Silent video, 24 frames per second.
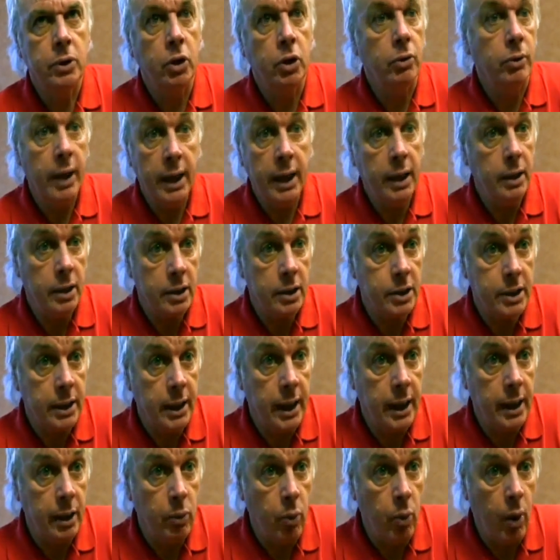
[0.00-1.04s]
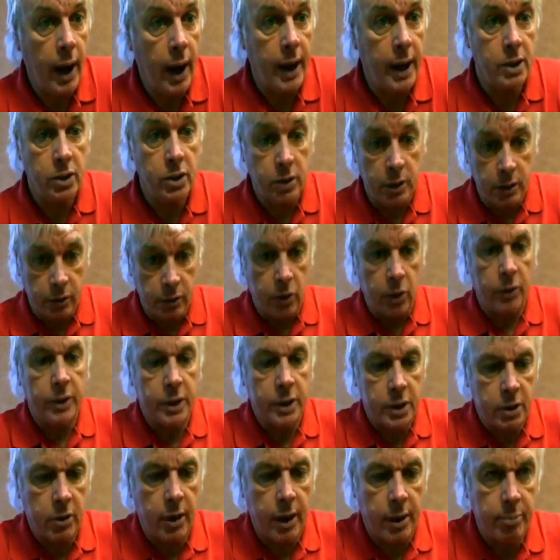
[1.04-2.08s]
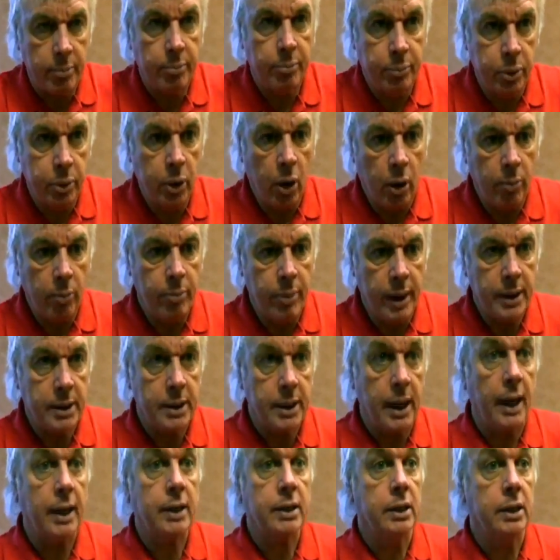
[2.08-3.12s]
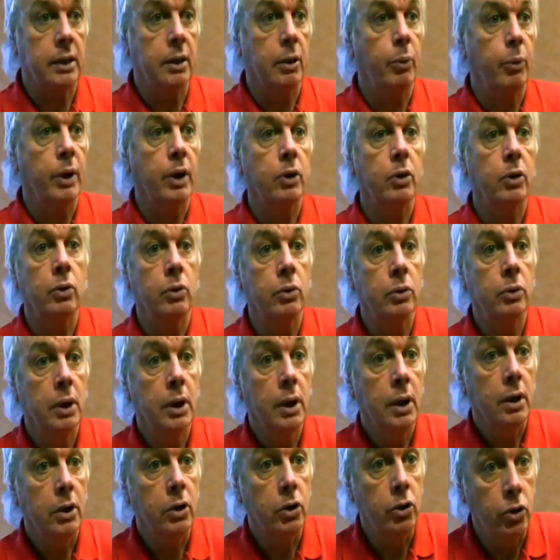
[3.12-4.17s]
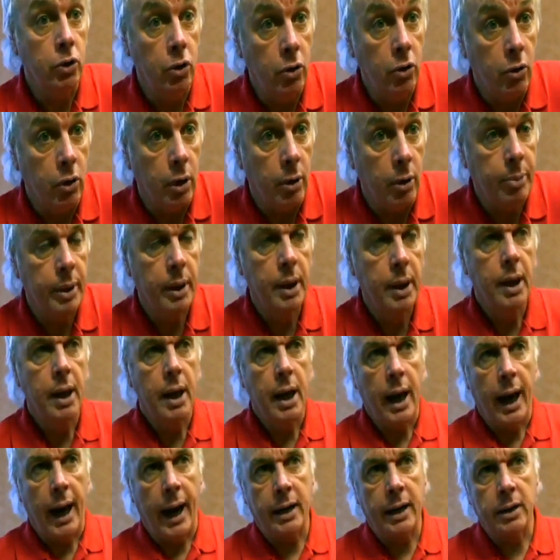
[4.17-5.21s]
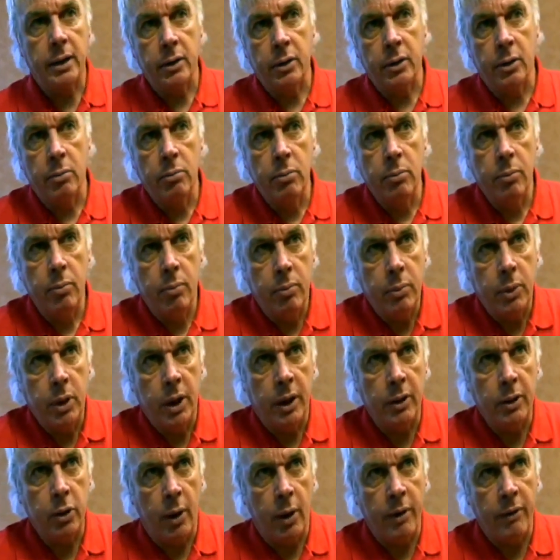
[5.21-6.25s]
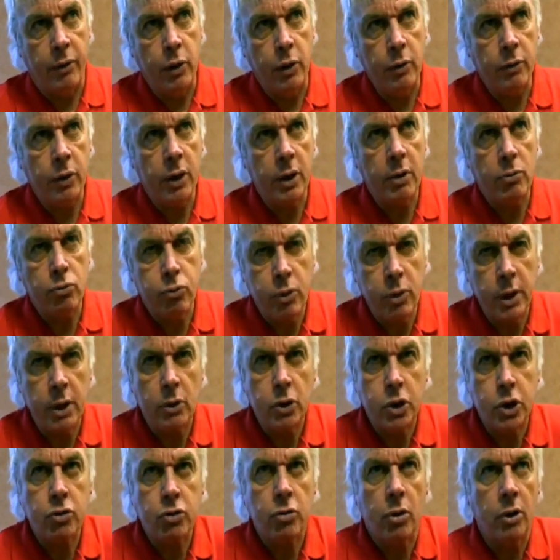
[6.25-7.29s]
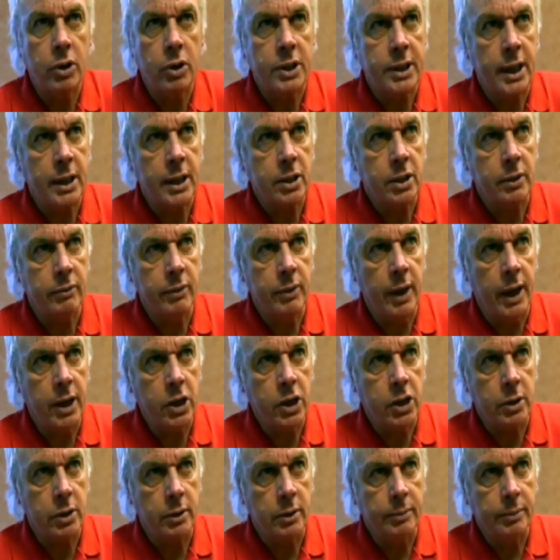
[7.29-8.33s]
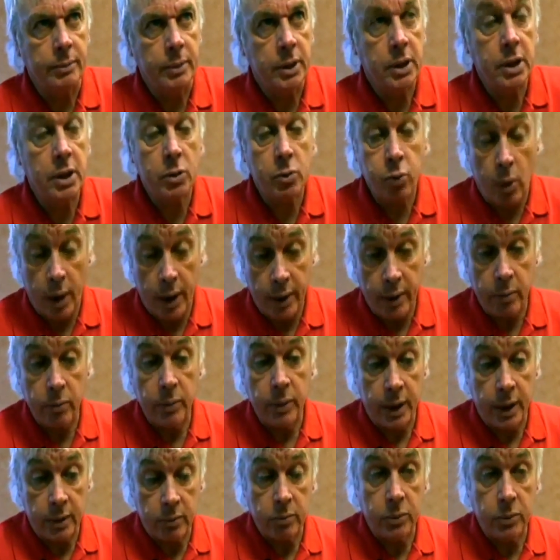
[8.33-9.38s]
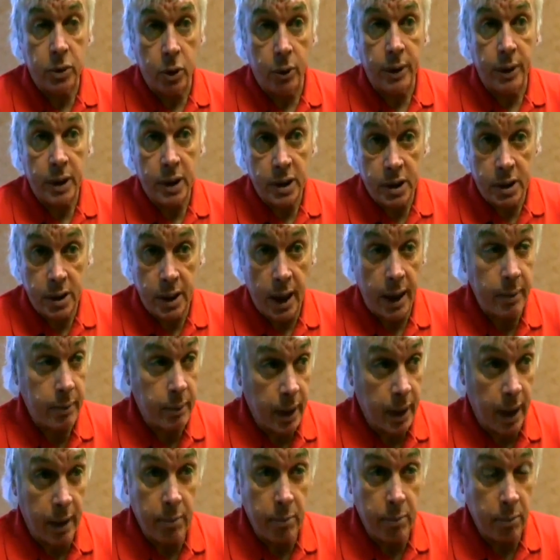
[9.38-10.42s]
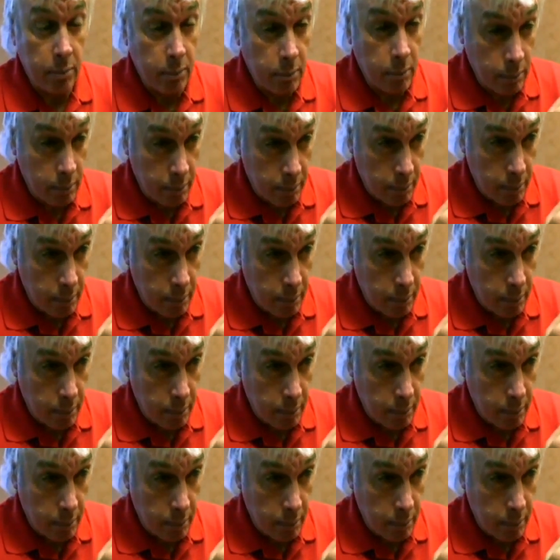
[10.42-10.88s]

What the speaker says: uniqueness in any way. So you've got this great blob mentality that we call Europe. And if you've got a real strong sense of nation, this is why they're doing the same game